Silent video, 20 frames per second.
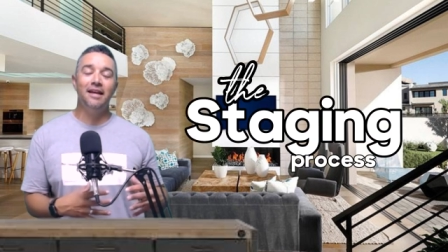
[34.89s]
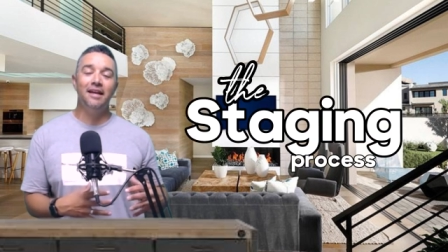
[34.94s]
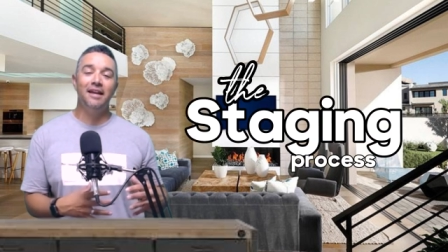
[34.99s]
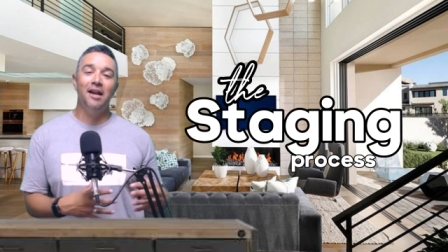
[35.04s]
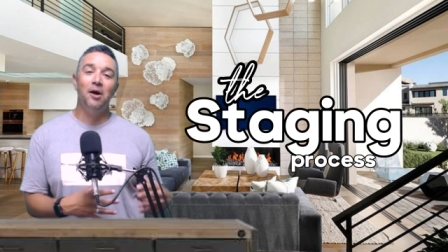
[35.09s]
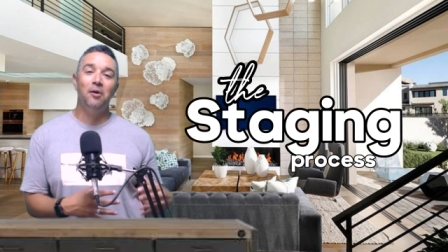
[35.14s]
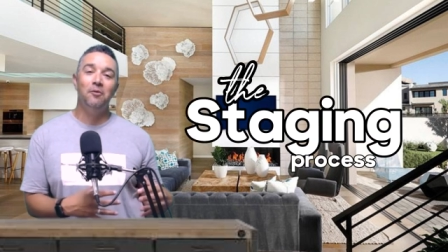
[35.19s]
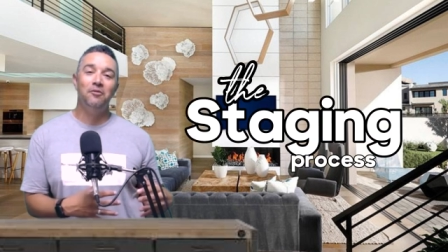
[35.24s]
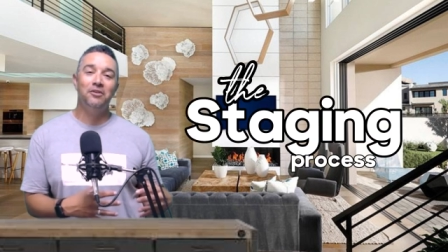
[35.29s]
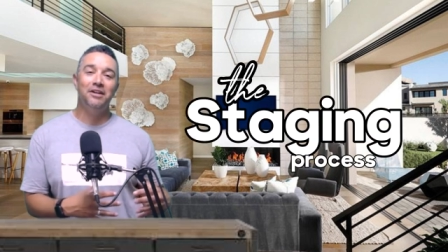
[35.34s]
and
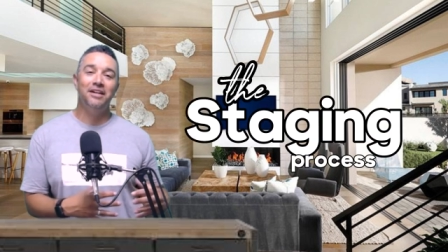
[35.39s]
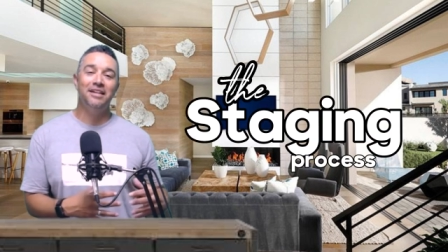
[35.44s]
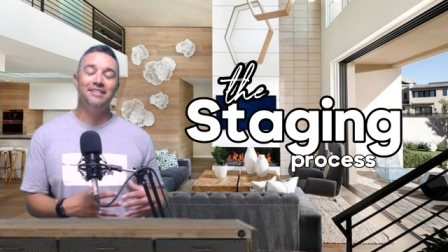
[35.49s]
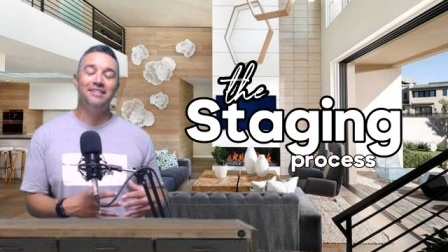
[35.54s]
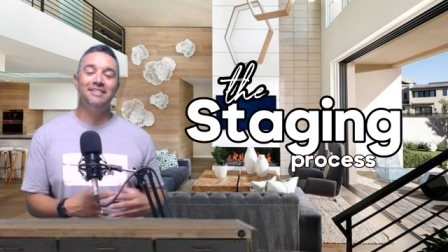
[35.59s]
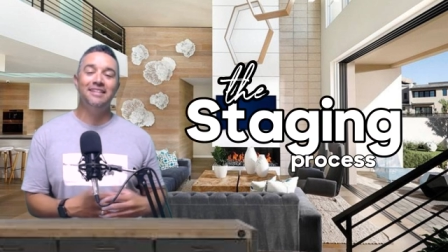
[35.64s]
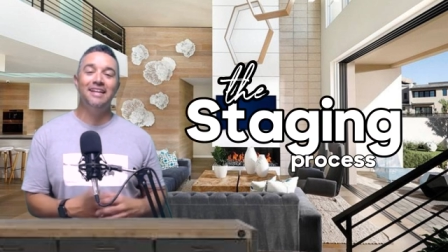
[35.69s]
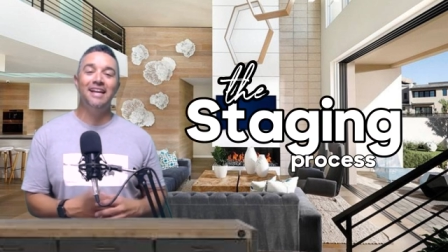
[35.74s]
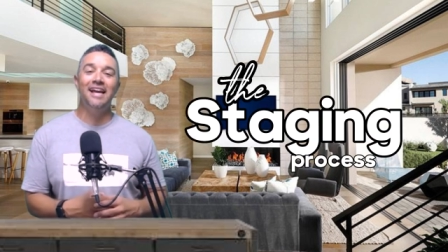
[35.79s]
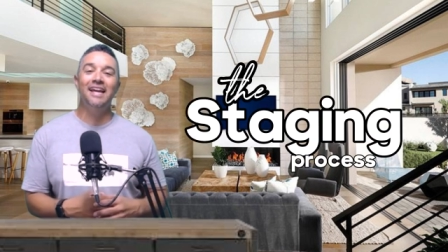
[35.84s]
helpful
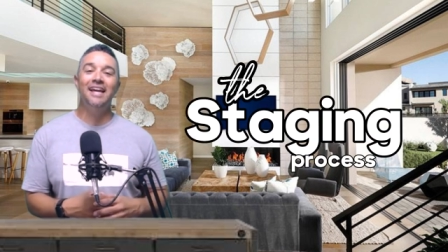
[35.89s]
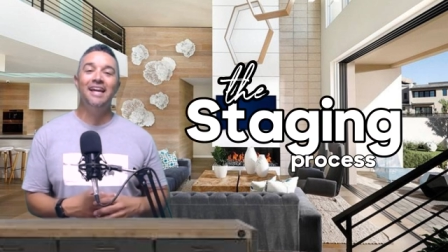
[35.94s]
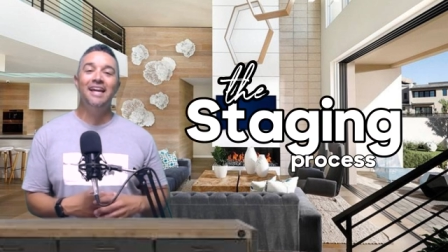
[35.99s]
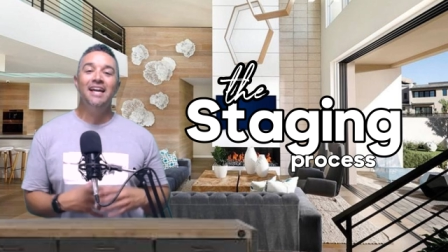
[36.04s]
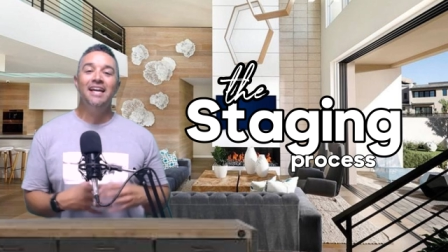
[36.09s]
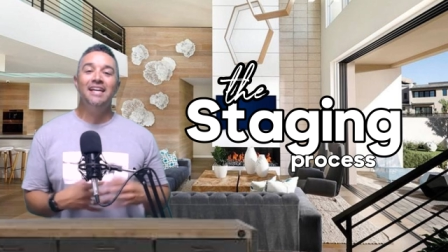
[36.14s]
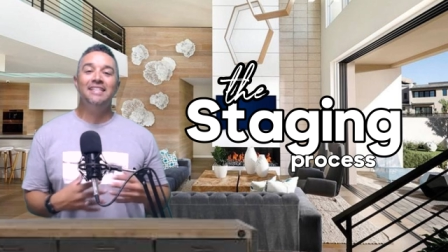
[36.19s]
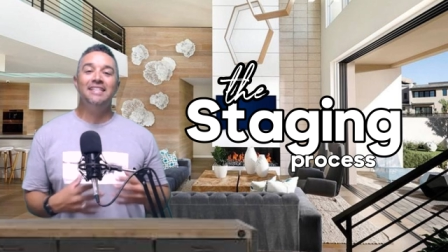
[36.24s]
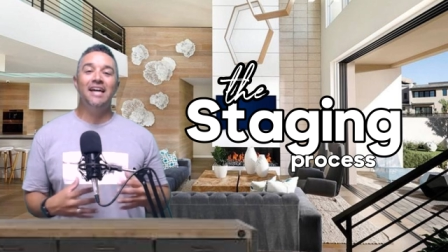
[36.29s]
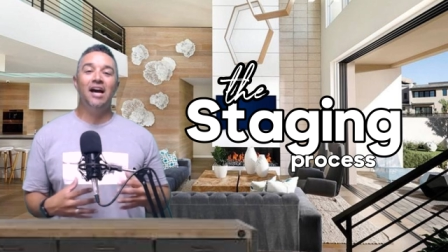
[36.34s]
hints today
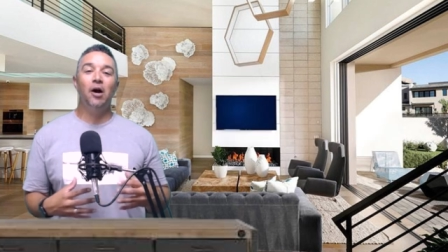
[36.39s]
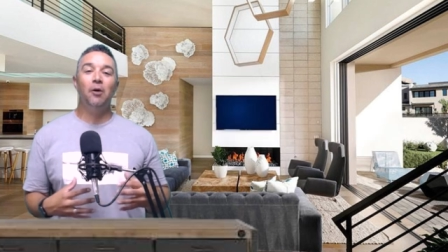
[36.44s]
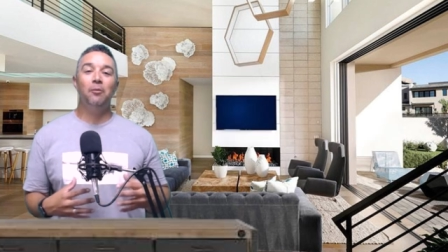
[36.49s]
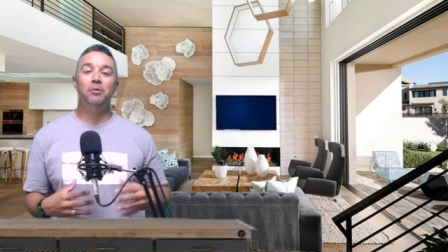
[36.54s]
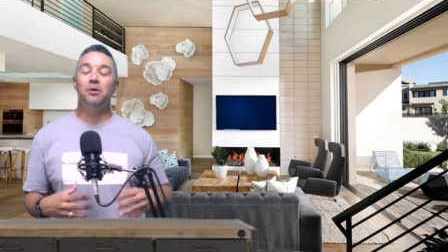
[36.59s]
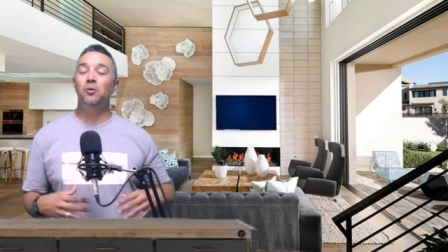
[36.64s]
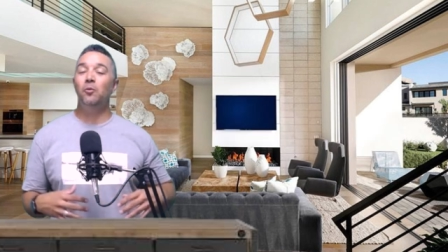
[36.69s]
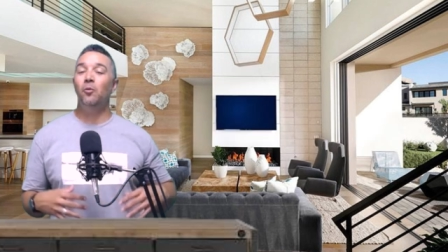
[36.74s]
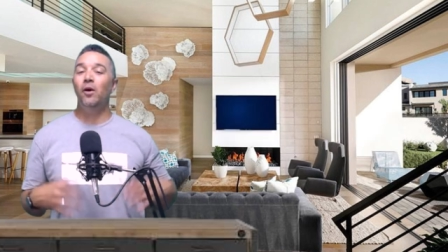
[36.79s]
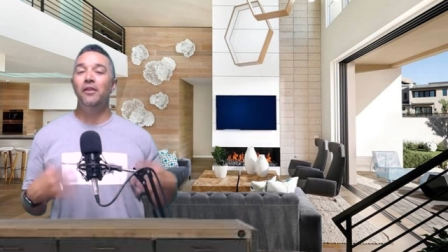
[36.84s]
to
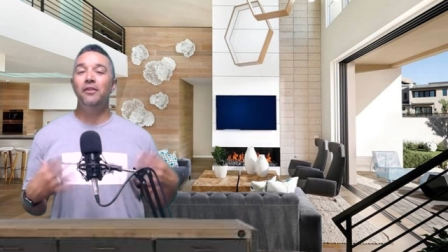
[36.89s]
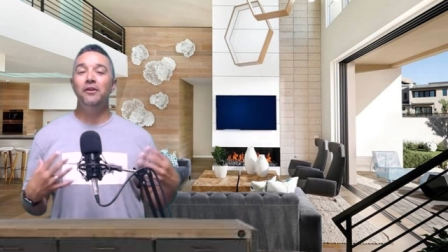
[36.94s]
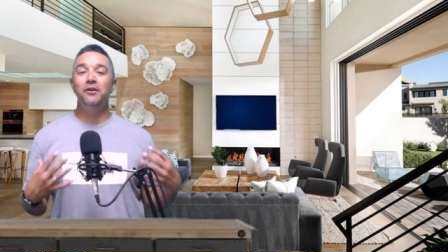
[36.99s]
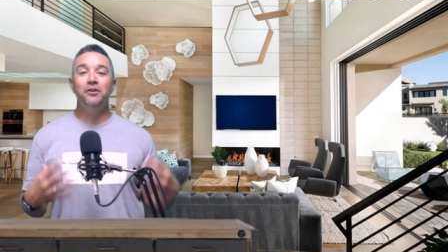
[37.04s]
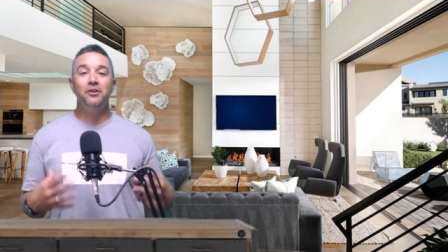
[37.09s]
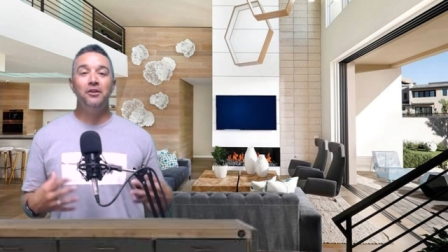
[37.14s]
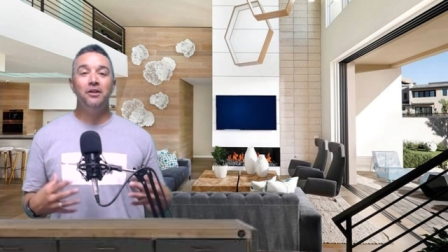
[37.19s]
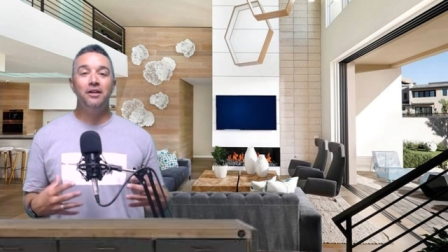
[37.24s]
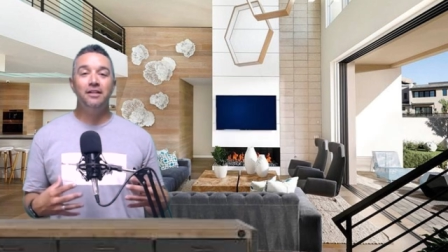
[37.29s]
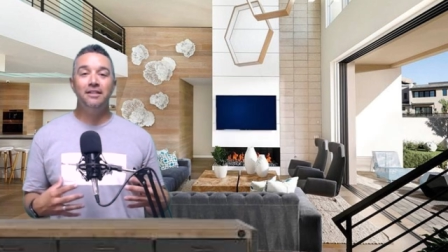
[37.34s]
help you whether
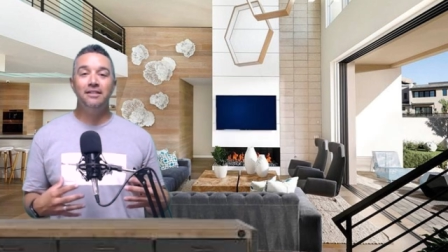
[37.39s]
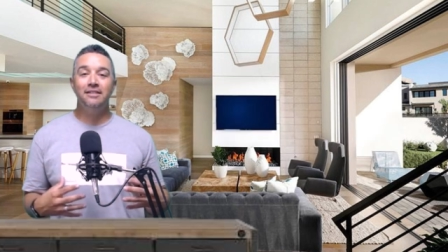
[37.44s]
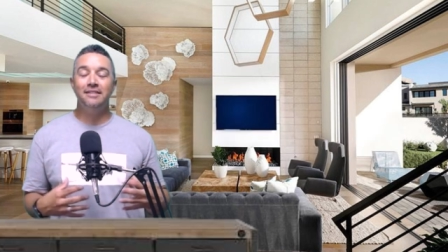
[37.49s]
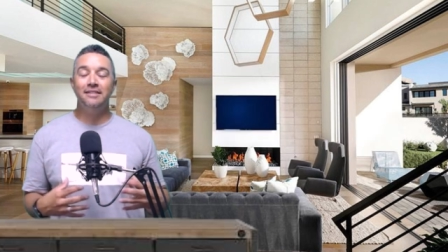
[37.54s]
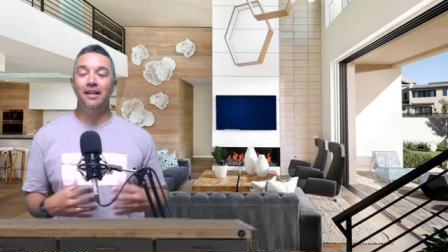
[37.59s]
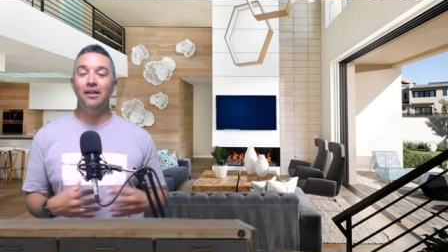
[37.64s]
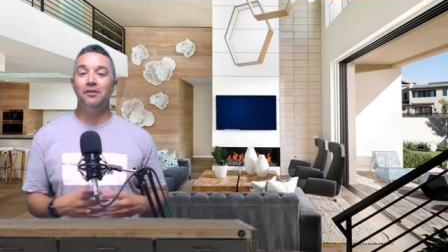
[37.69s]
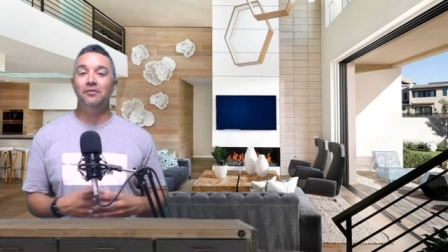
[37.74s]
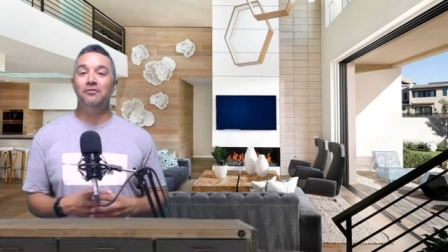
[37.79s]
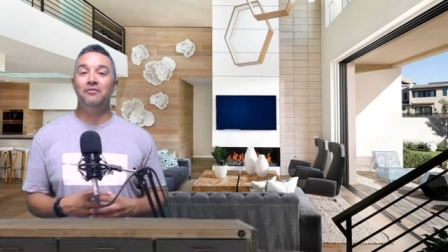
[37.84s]
you're looking to
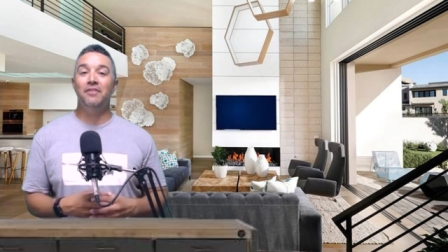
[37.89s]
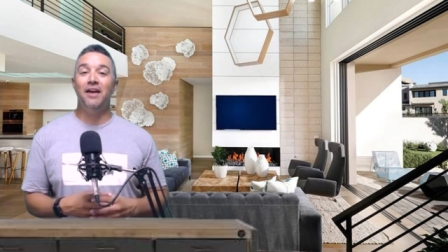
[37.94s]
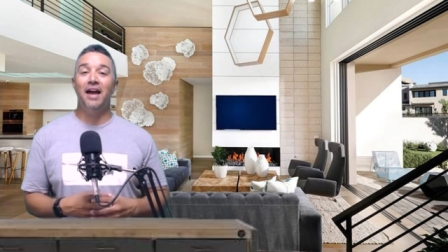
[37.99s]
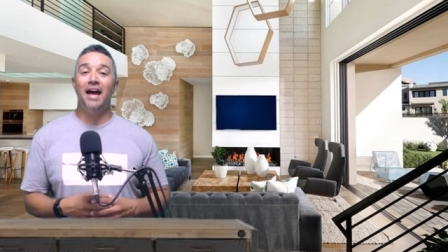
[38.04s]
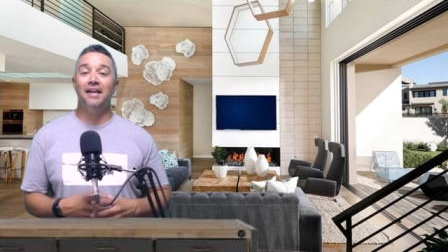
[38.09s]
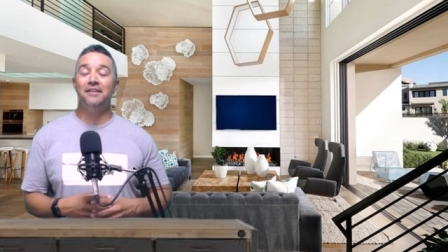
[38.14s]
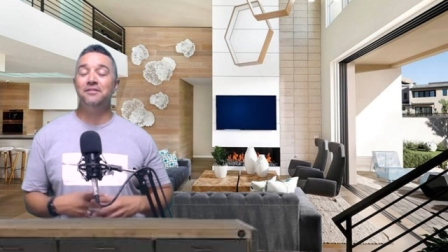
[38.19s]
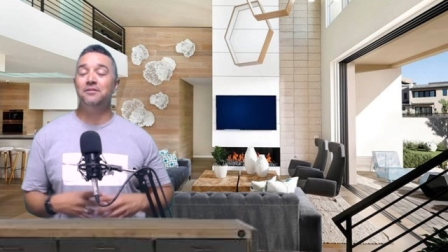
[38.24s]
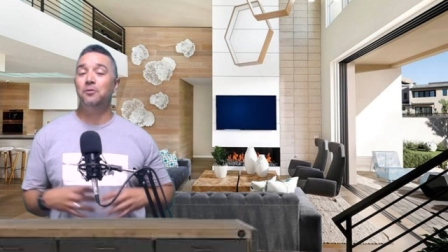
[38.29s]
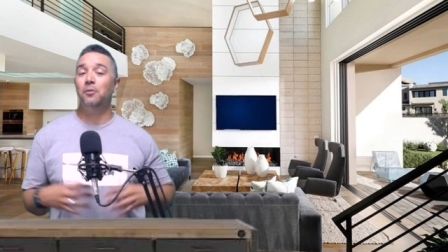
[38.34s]
sell it
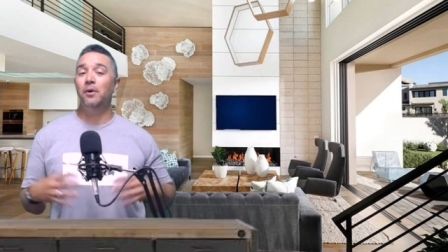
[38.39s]
fast,